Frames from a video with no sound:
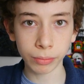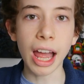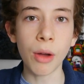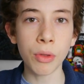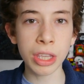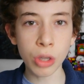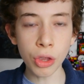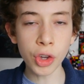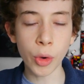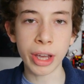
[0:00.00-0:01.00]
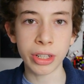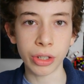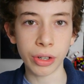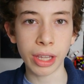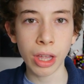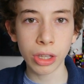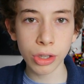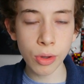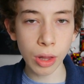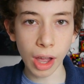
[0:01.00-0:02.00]
Now, this other question,
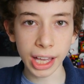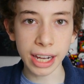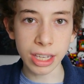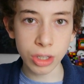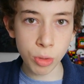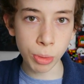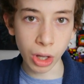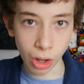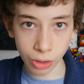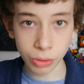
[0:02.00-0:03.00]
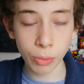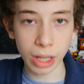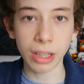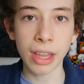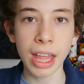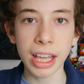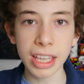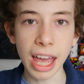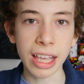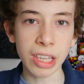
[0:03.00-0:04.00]
do you like any supercars? Well,
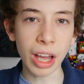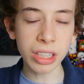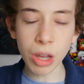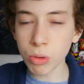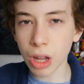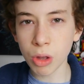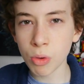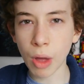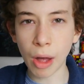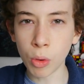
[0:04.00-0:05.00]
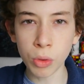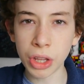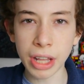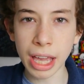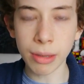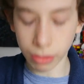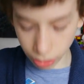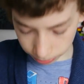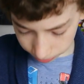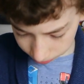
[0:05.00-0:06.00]
yes, I don't know all the
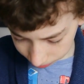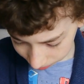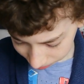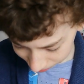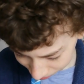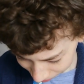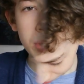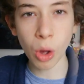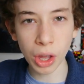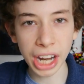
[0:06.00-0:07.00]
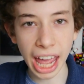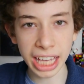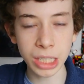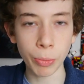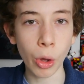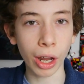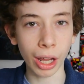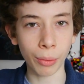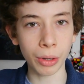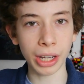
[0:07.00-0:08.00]
names. I'm not an expert and
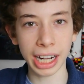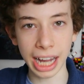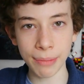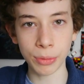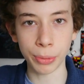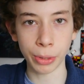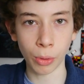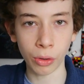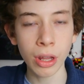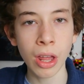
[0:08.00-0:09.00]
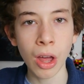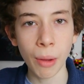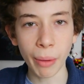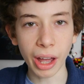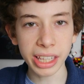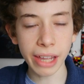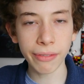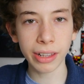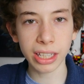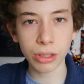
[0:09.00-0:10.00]
I won't claim to be one, but I
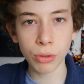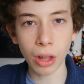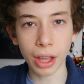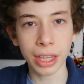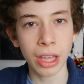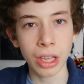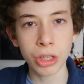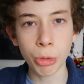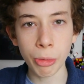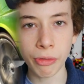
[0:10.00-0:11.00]
definitely do like some